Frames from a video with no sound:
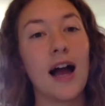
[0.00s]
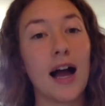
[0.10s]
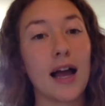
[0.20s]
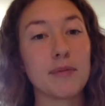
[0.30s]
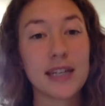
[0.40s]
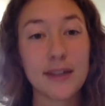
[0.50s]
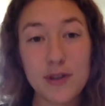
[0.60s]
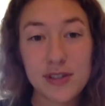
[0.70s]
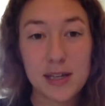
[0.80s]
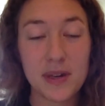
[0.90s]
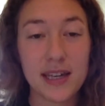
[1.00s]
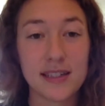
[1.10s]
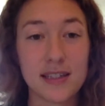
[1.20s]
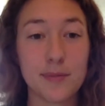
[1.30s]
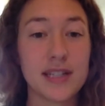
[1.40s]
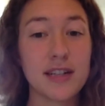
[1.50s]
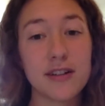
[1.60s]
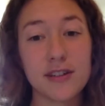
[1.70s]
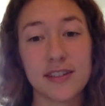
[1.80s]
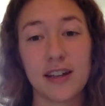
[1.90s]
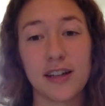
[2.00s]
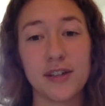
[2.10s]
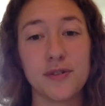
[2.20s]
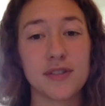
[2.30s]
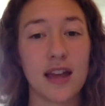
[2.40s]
I'm going to give you a sneak peek into the materials that I'll use,